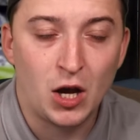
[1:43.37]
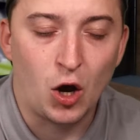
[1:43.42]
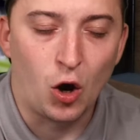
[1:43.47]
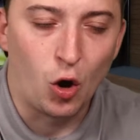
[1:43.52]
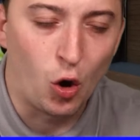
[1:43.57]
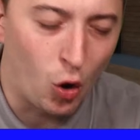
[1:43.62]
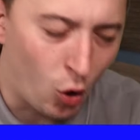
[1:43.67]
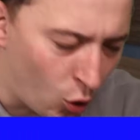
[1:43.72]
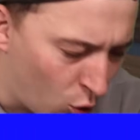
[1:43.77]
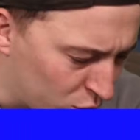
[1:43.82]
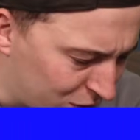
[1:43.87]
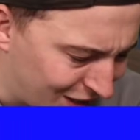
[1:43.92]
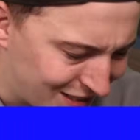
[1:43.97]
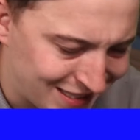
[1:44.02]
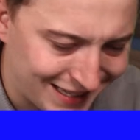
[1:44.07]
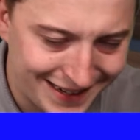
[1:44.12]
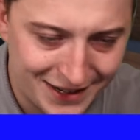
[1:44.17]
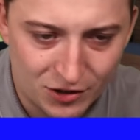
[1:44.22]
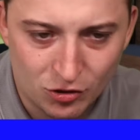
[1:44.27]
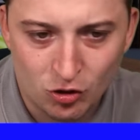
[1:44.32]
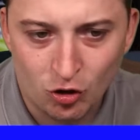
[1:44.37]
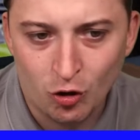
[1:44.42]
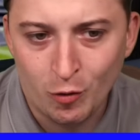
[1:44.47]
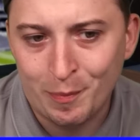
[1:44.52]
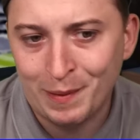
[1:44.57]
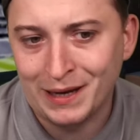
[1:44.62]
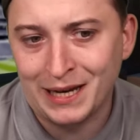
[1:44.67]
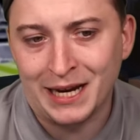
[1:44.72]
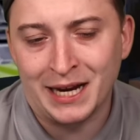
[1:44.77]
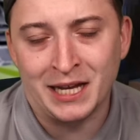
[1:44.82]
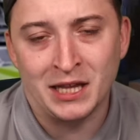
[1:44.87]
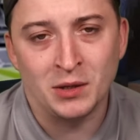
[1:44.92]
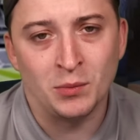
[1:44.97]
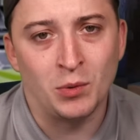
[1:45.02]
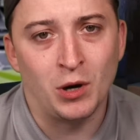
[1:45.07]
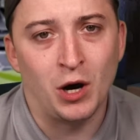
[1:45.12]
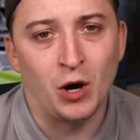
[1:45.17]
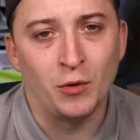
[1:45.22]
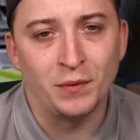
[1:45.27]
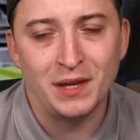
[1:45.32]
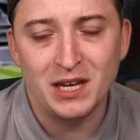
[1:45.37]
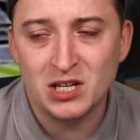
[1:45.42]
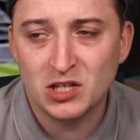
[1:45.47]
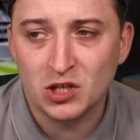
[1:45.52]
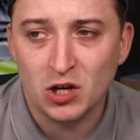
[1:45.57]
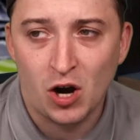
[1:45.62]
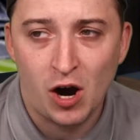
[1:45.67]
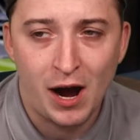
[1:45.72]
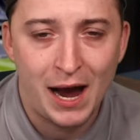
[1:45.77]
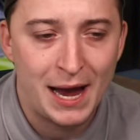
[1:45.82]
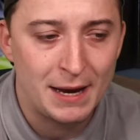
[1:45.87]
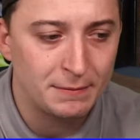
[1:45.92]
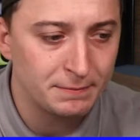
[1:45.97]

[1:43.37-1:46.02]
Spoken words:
All the technical ability in the world. This guy,